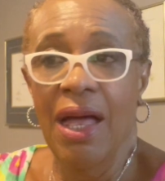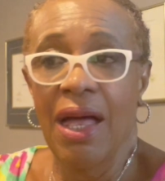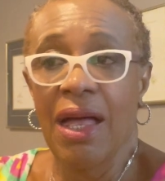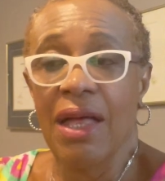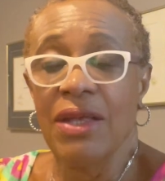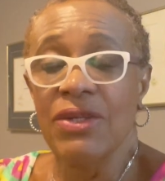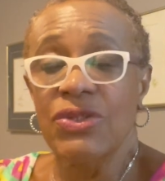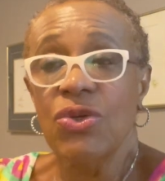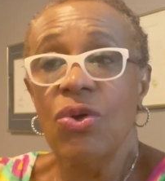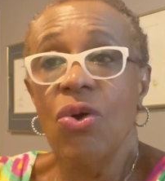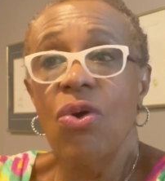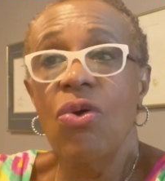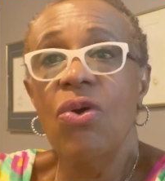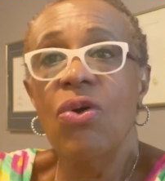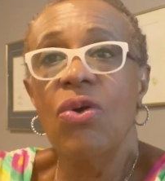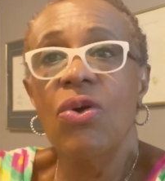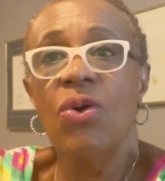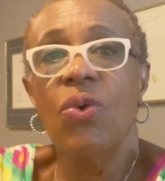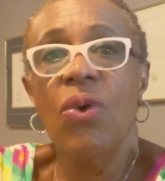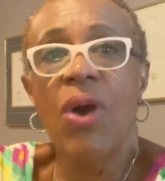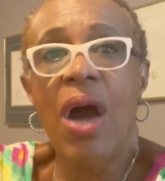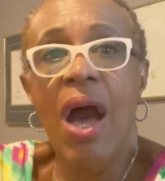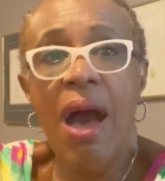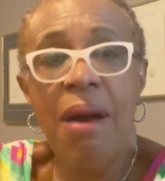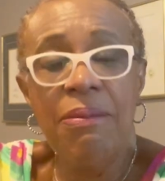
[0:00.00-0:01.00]
So
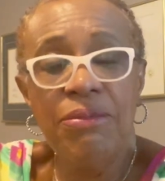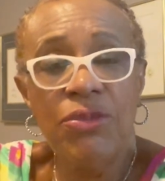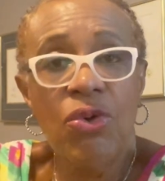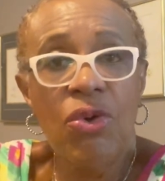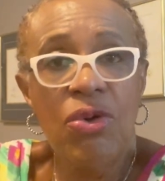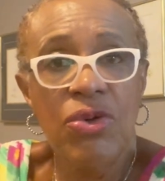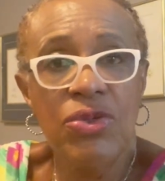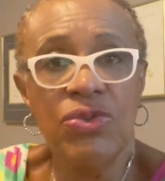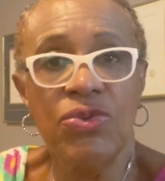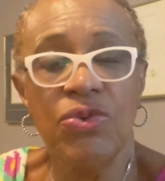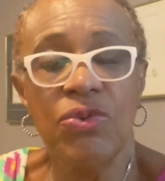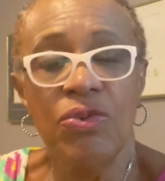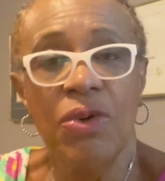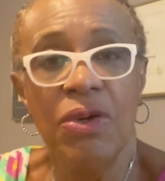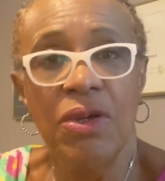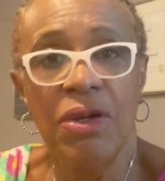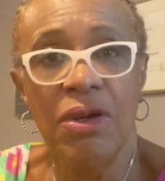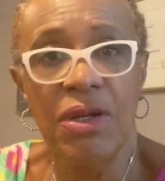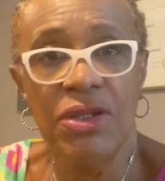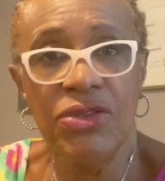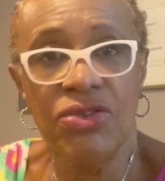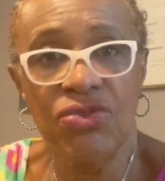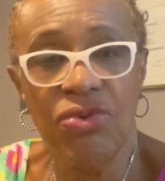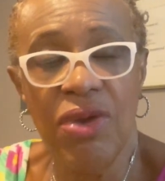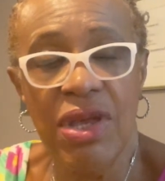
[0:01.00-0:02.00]
I'm going to
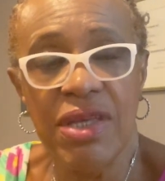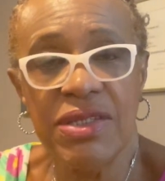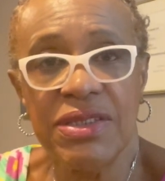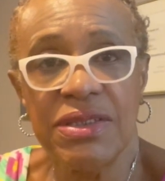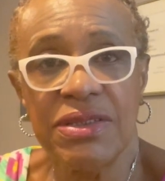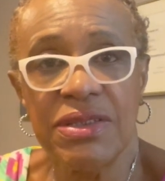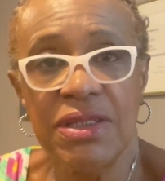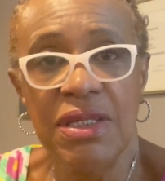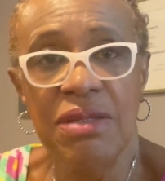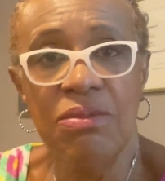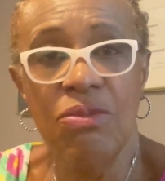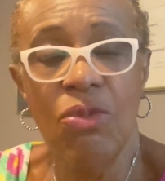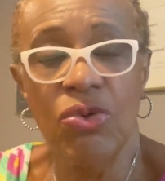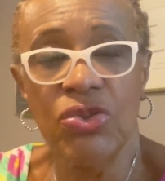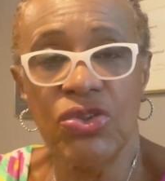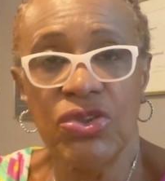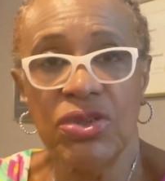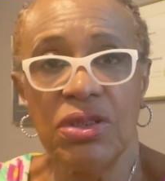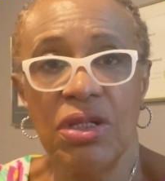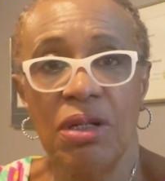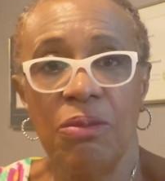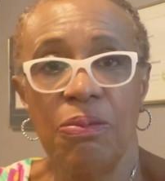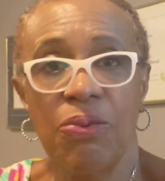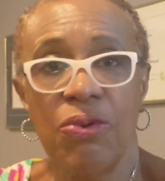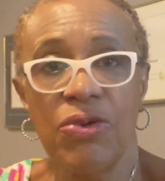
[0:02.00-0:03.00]
address
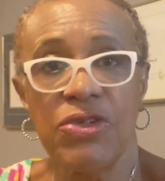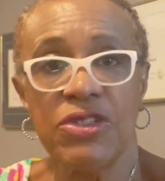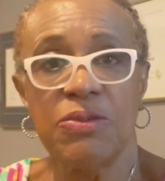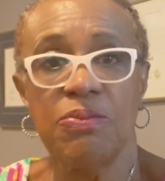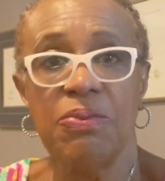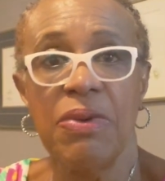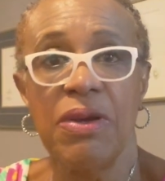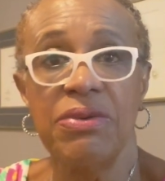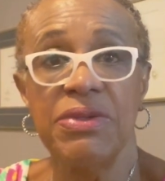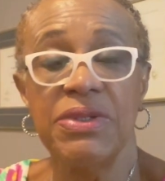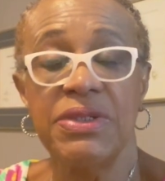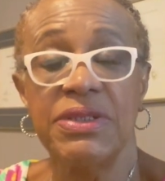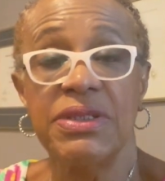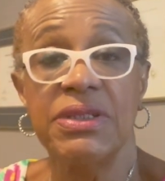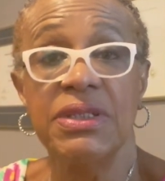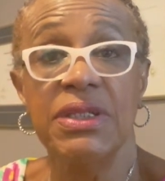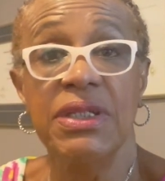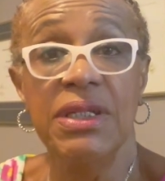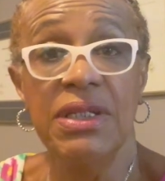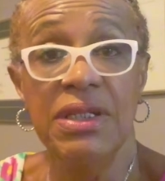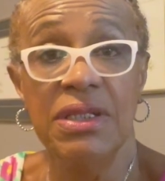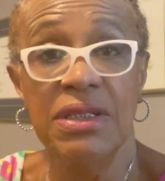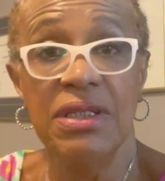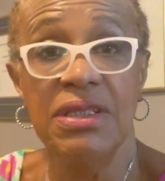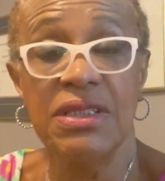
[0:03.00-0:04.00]
emotional prosperity
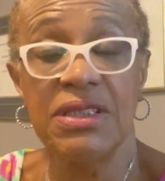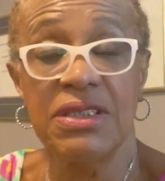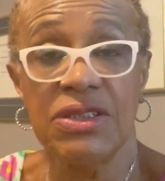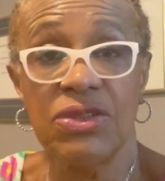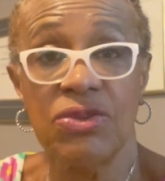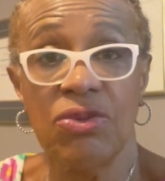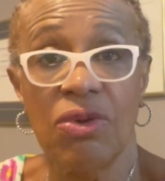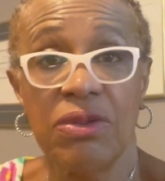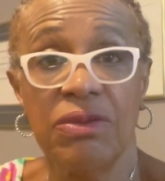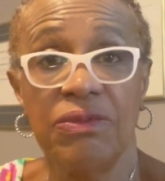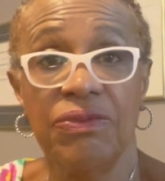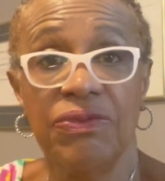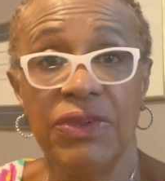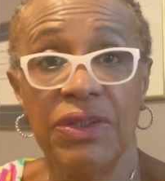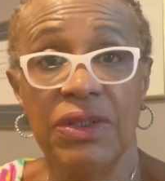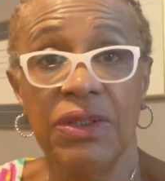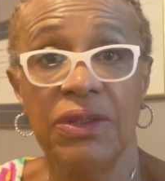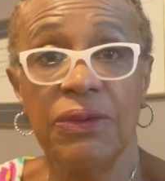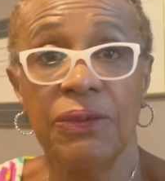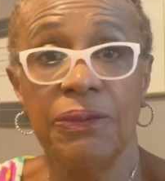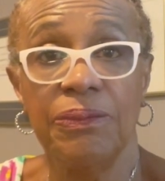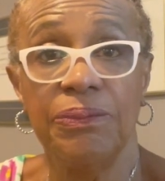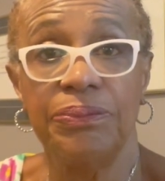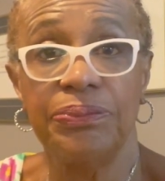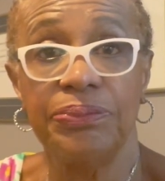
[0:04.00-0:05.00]
in this short video.